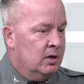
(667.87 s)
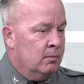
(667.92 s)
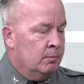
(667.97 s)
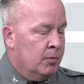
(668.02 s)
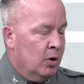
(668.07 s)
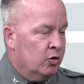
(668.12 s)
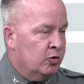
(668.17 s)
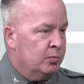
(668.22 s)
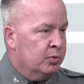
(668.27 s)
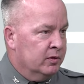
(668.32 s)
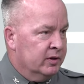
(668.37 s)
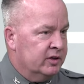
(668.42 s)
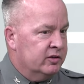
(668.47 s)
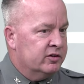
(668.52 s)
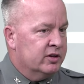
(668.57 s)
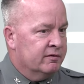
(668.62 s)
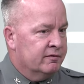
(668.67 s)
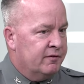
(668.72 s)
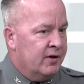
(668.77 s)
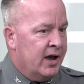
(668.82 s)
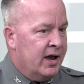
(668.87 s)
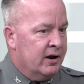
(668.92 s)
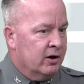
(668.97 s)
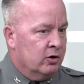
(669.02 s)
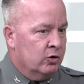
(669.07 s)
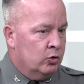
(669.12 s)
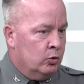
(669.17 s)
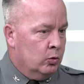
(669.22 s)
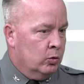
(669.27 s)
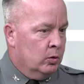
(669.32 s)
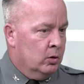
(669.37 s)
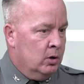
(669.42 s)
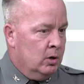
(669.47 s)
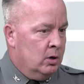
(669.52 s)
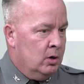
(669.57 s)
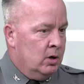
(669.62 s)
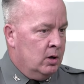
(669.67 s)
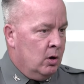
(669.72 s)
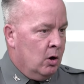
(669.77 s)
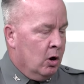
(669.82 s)
both police and fire, who
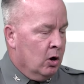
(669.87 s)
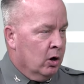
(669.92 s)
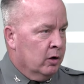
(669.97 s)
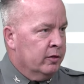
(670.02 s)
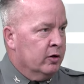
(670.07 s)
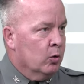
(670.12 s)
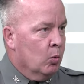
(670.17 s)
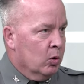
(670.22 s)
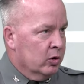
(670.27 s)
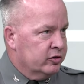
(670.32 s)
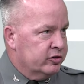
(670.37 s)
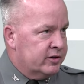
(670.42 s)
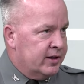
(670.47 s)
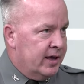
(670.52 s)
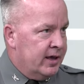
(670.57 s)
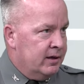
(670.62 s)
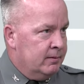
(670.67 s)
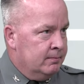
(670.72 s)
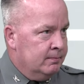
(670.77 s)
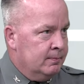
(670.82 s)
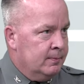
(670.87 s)
are on their worst day.